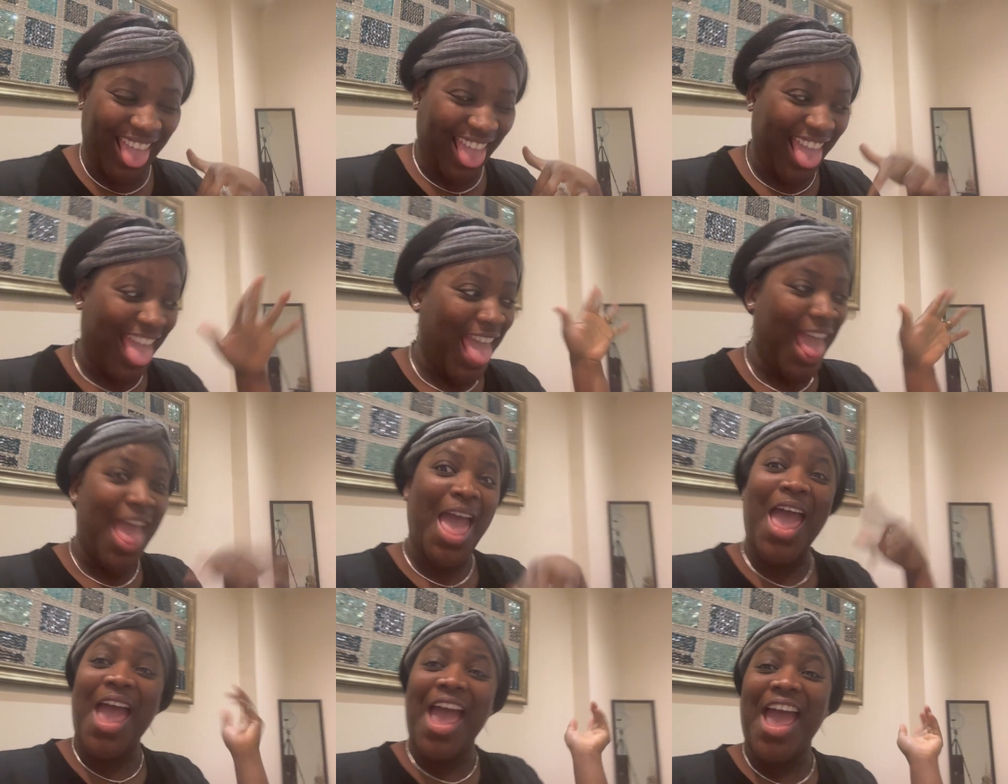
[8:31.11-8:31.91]

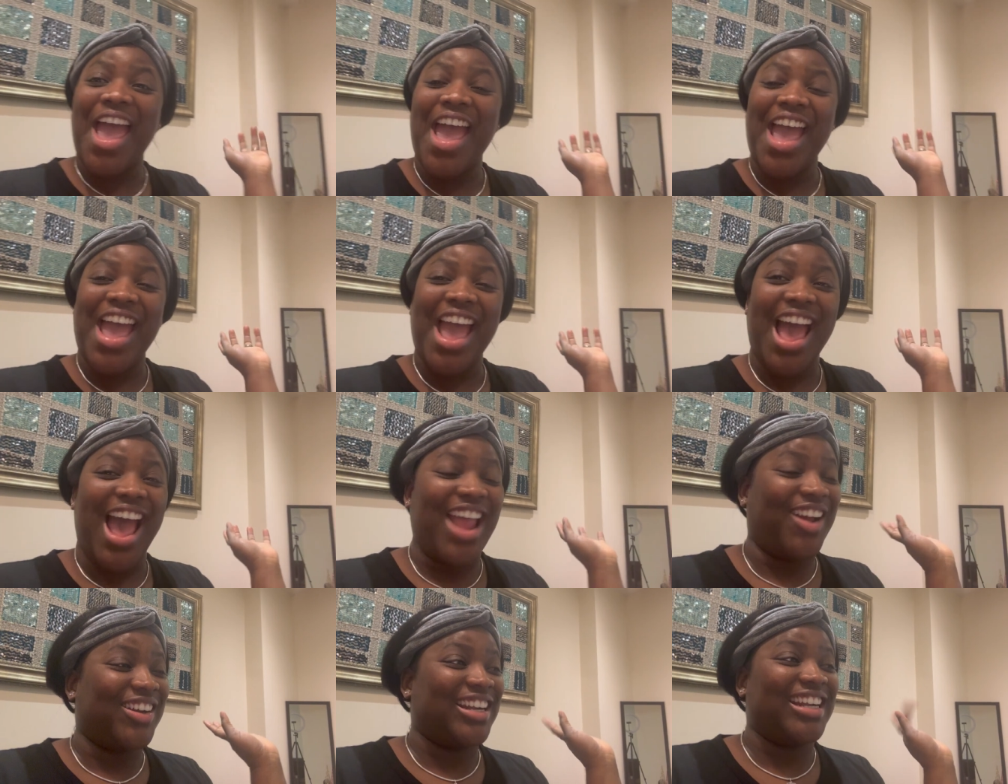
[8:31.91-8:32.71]

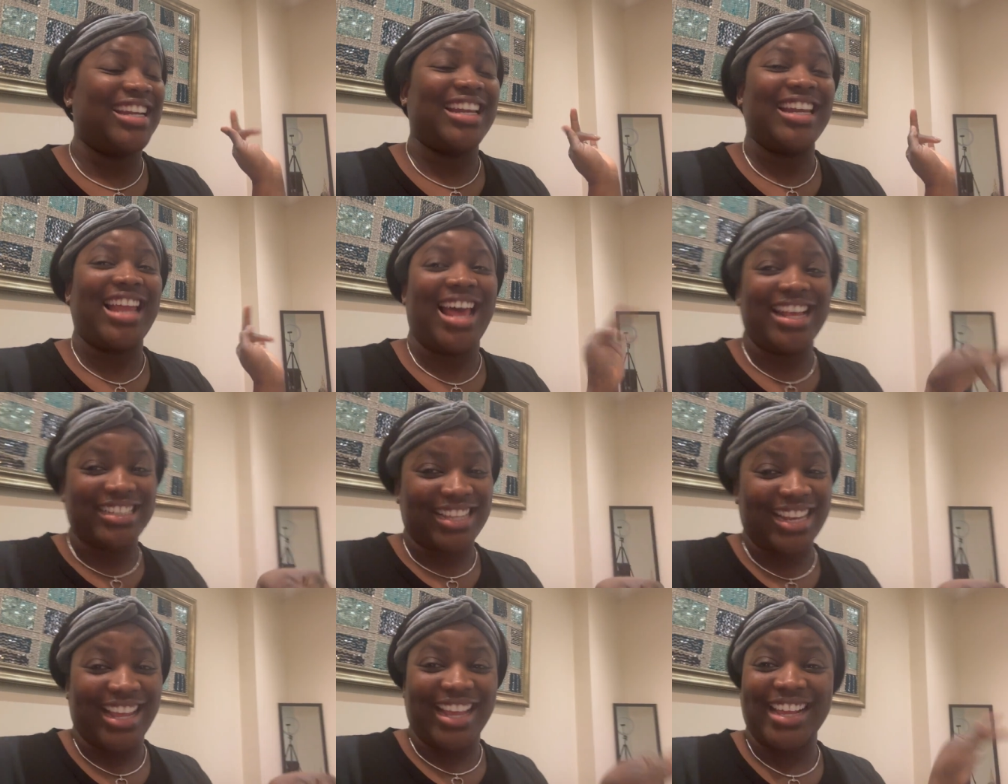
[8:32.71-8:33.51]
I ordered last
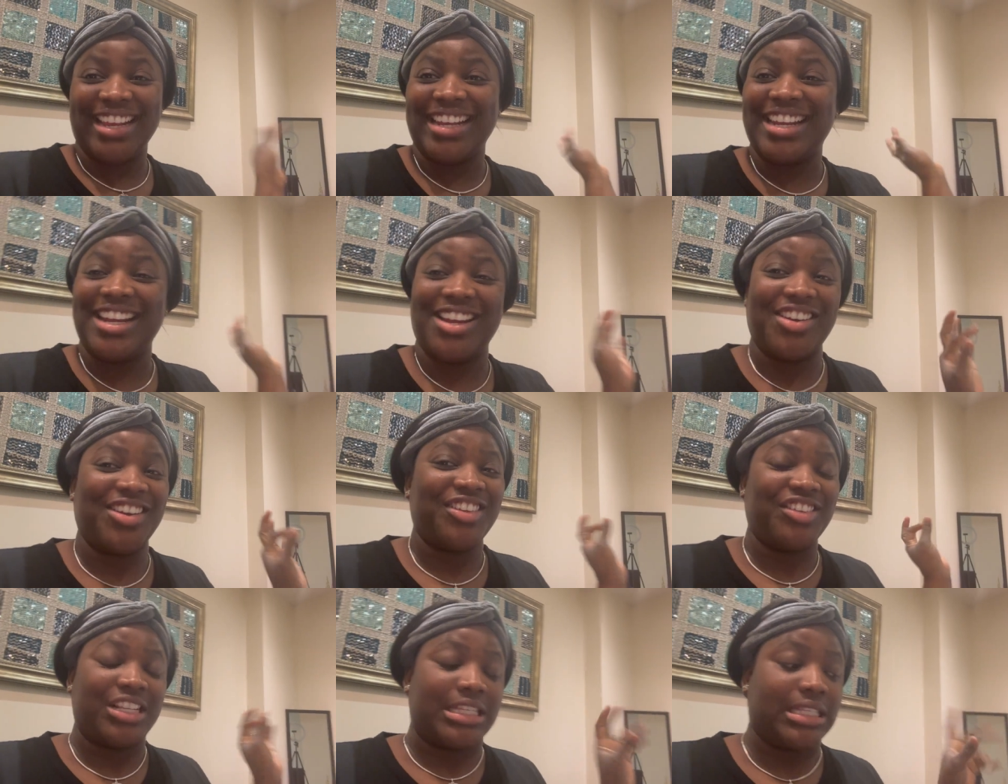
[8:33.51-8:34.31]
night and it literally
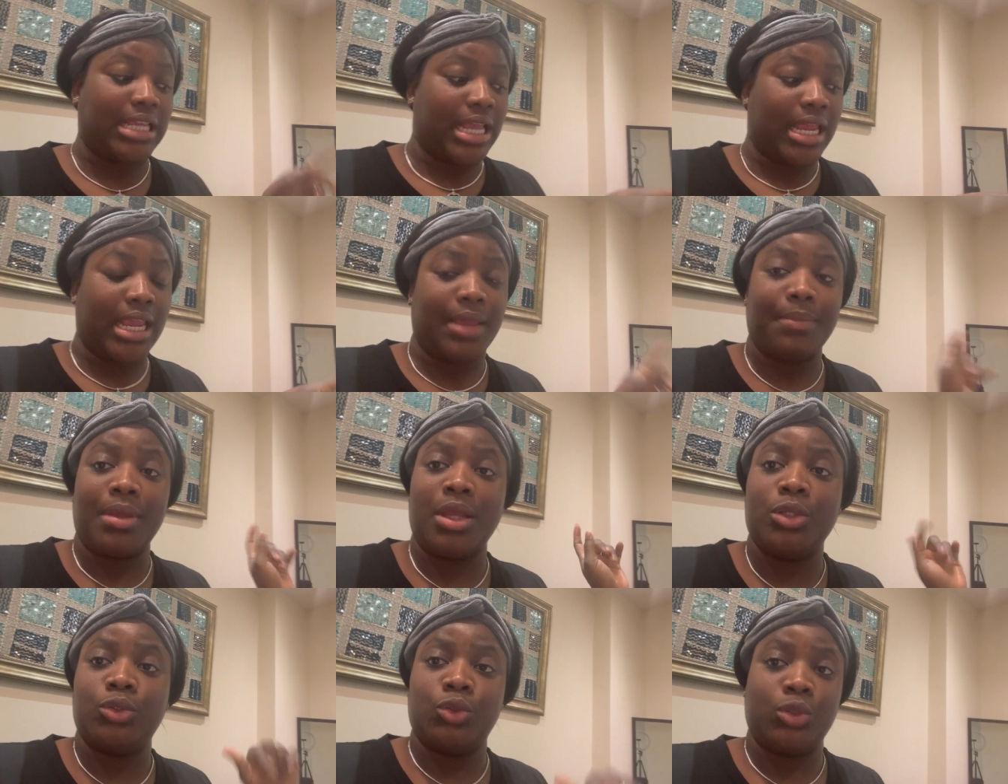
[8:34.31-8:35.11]
just came
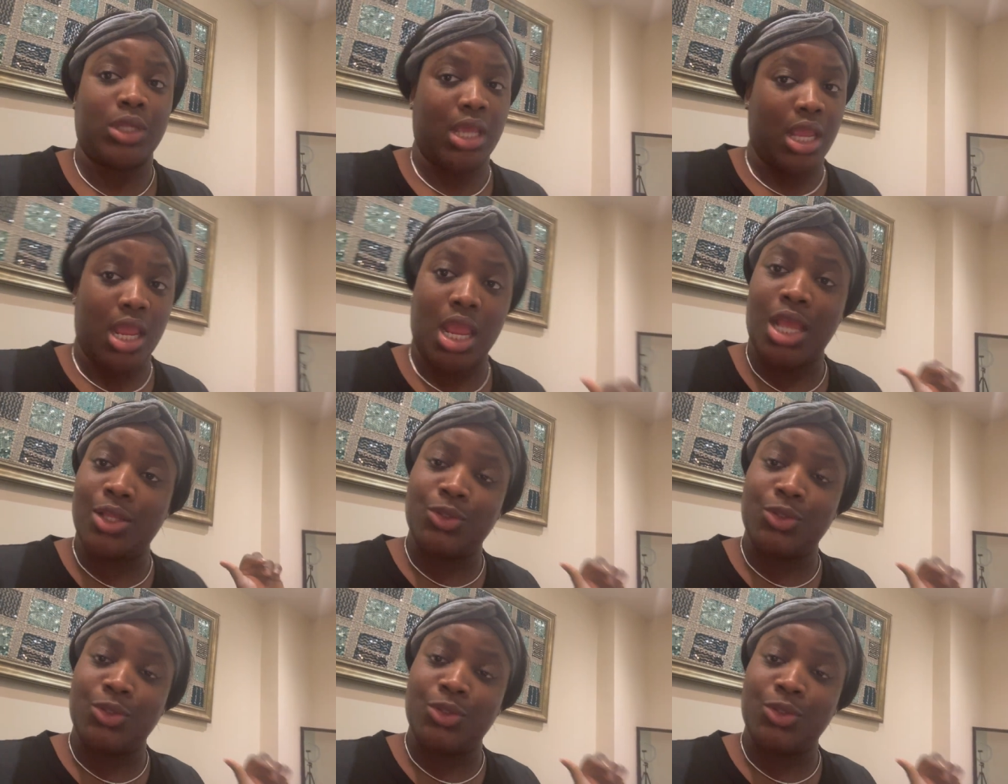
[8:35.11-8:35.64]
today.